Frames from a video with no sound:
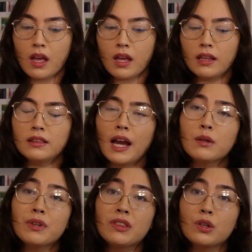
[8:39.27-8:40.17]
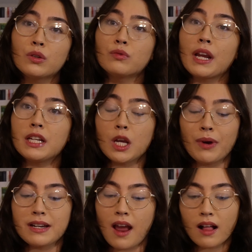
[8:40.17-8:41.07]
In line with the radio
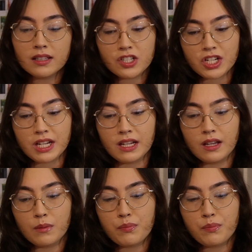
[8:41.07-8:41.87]
analogy,